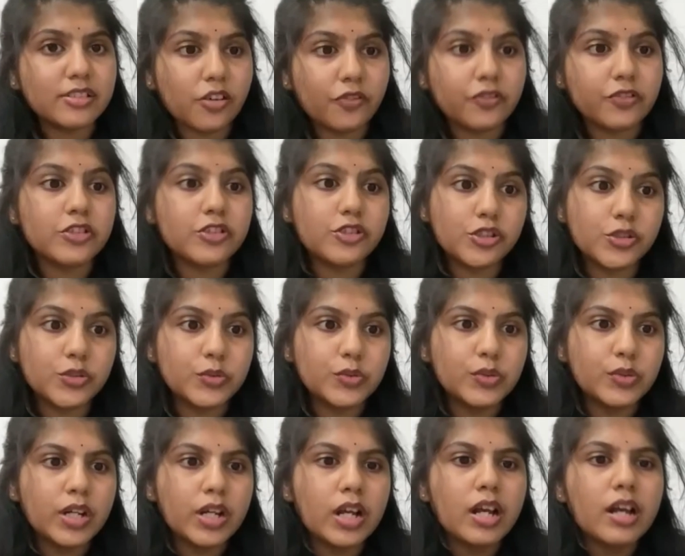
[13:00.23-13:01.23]
of the
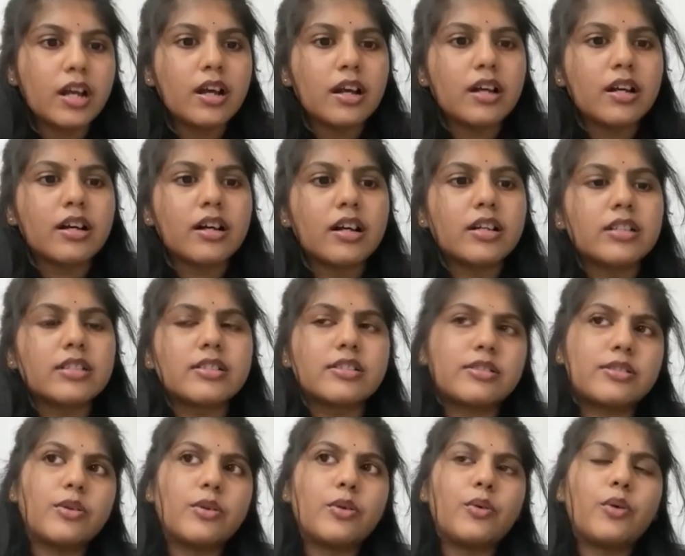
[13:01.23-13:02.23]
shoe.
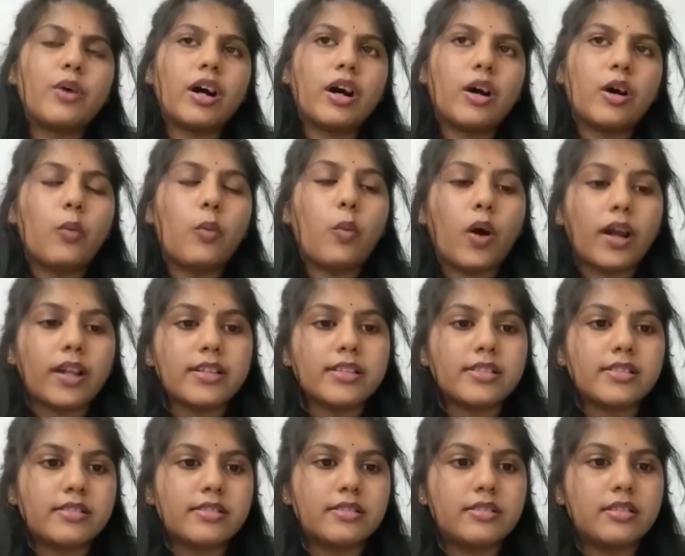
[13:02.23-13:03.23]
So once
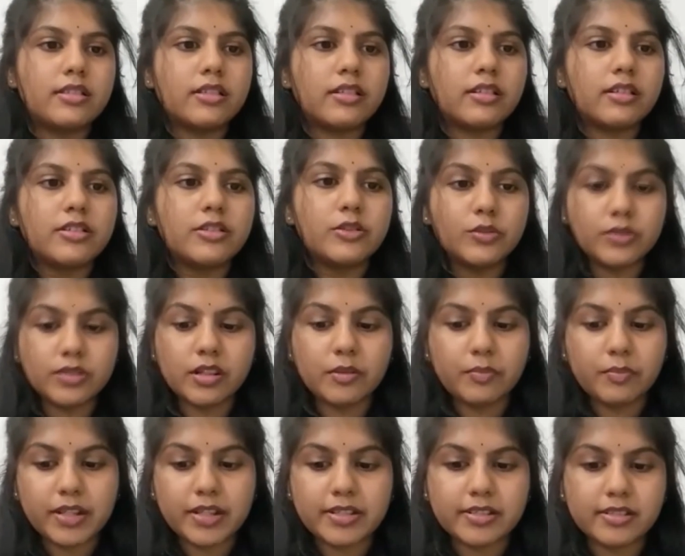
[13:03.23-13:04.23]
the user
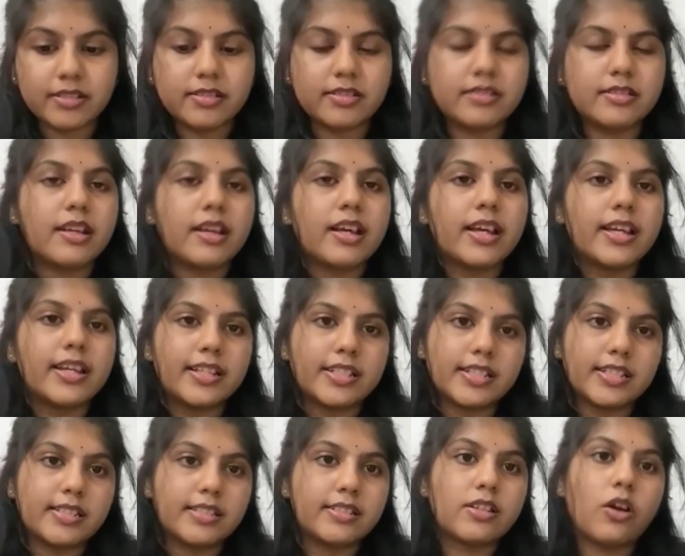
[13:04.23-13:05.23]
places
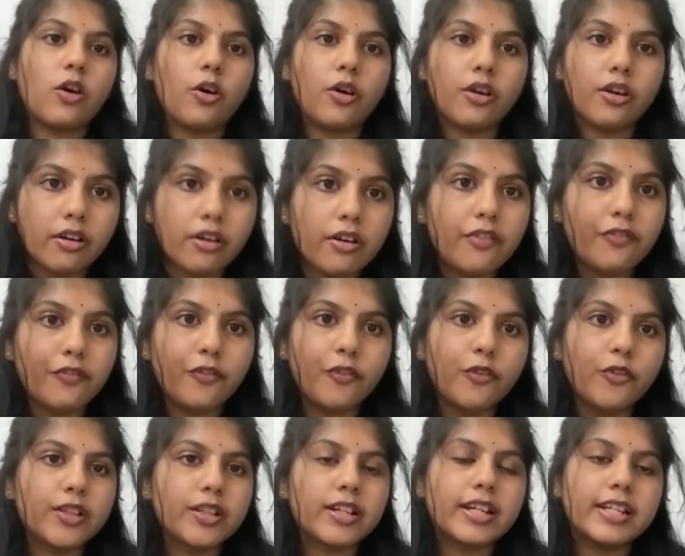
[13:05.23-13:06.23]
his or her
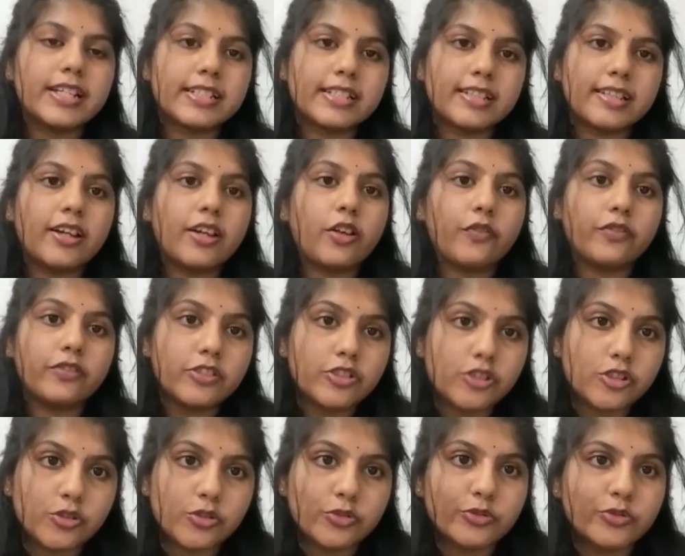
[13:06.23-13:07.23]
foot inside of the
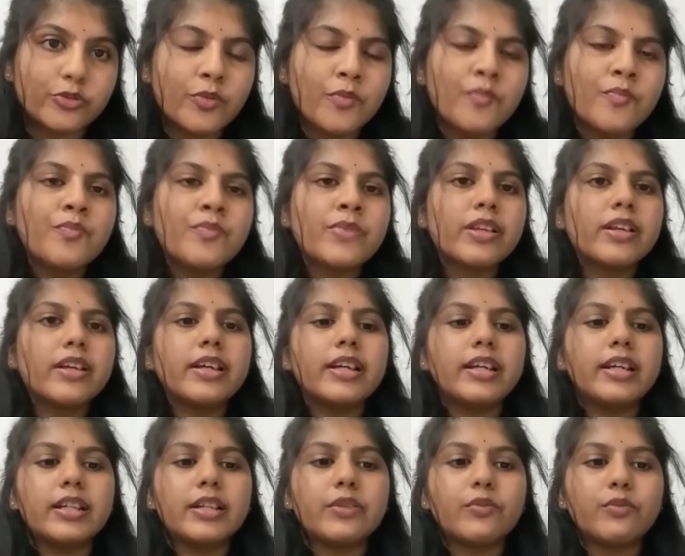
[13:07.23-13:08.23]
shoe,
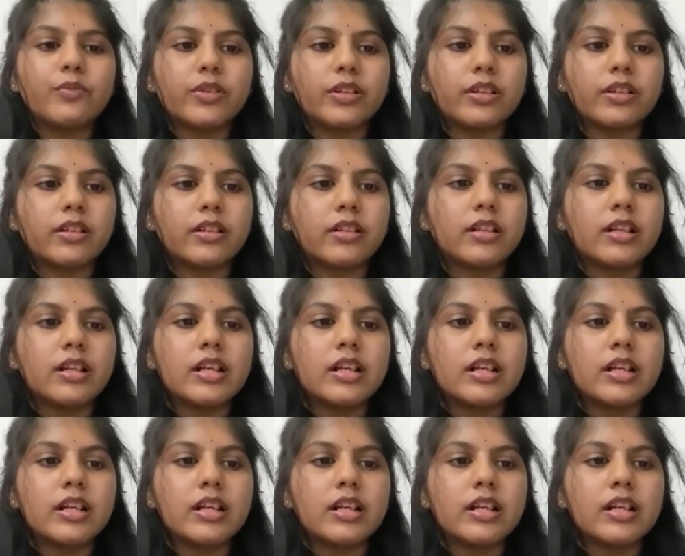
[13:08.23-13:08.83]
it will